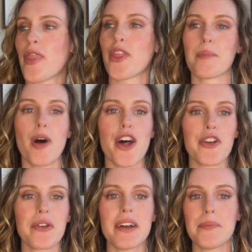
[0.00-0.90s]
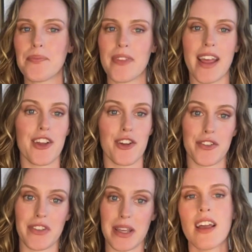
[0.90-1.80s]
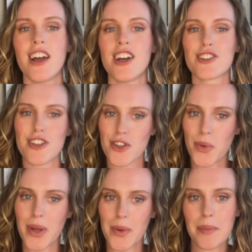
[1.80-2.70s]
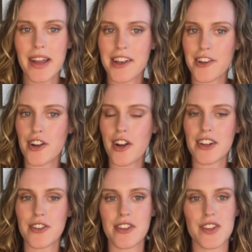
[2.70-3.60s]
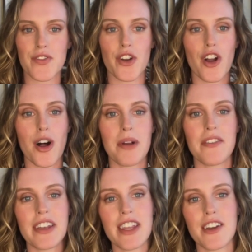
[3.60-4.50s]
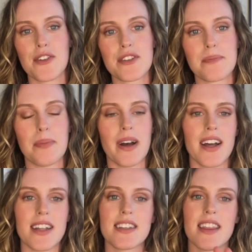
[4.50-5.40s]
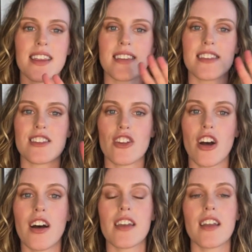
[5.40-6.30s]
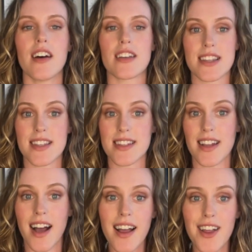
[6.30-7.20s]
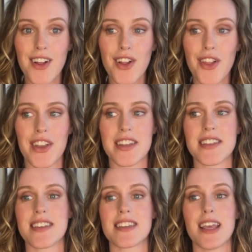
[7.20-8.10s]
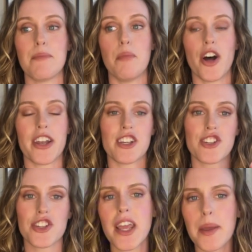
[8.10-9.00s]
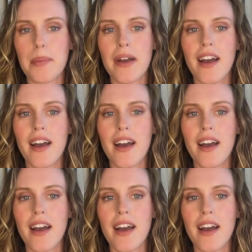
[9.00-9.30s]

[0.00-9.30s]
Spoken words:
They're moderate and curvy. Just a quick reminder, I do this for all my videos, but this is not a style. This is a body shape,